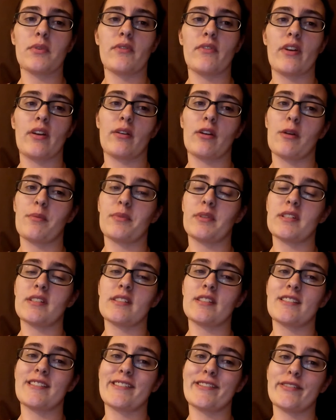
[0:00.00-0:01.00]
The vet wrap
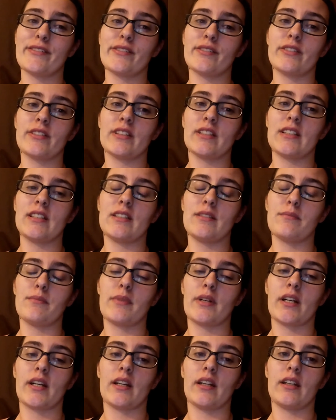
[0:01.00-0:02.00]
is still in
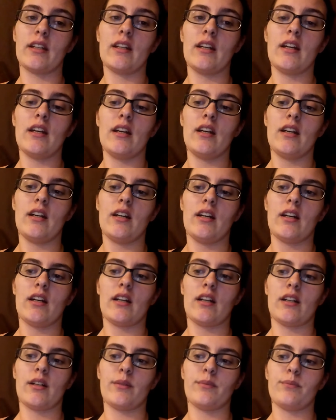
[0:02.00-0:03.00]
my
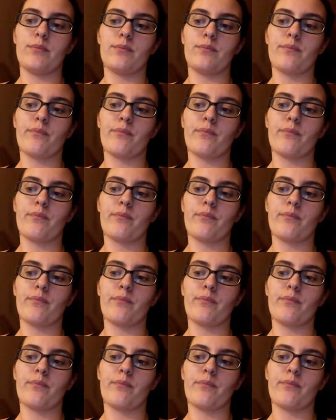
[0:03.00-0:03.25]
um,